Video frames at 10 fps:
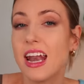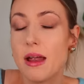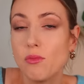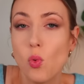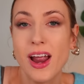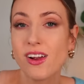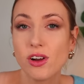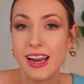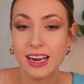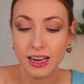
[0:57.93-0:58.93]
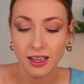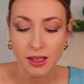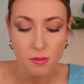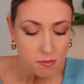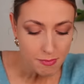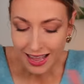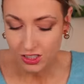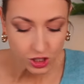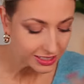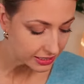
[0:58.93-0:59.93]
that I'm wearing
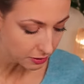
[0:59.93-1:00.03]
matches